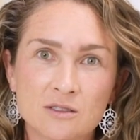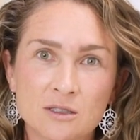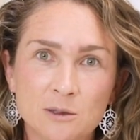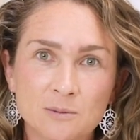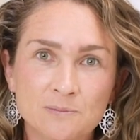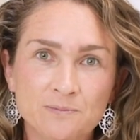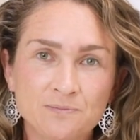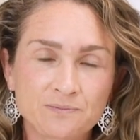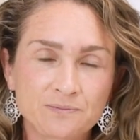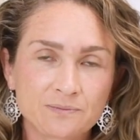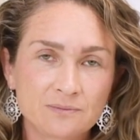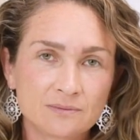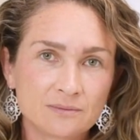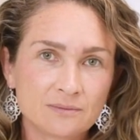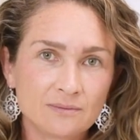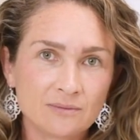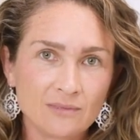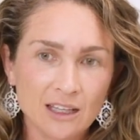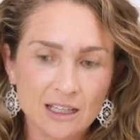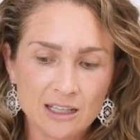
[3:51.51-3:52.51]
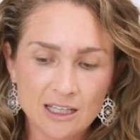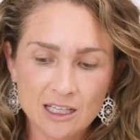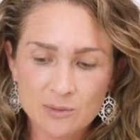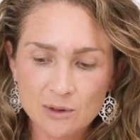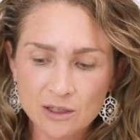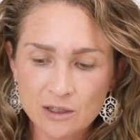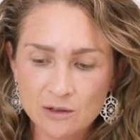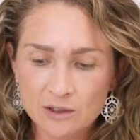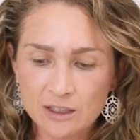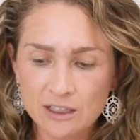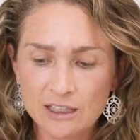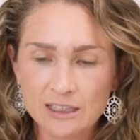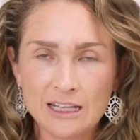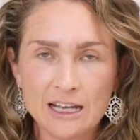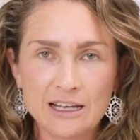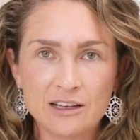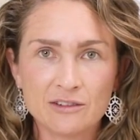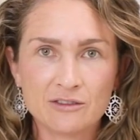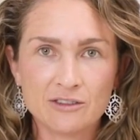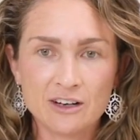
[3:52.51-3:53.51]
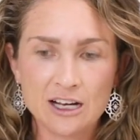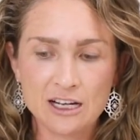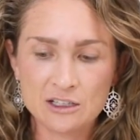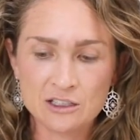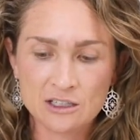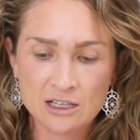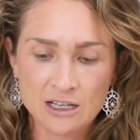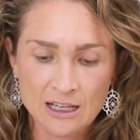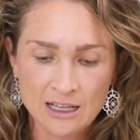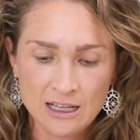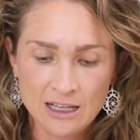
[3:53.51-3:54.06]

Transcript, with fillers: So keeping it really light and fresh.